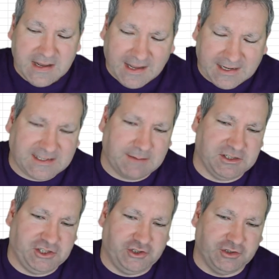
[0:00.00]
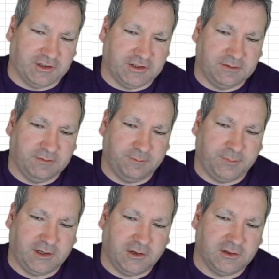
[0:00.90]
Except it shouldn't,
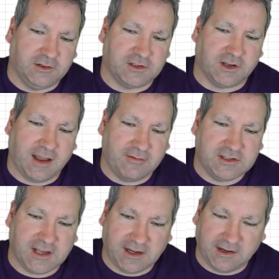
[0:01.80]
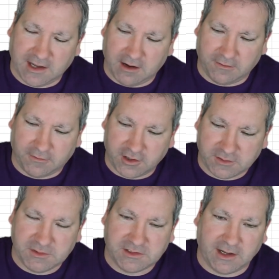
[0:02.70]
because I haven't taken account of
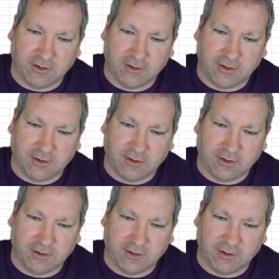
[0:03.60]
Christmas Day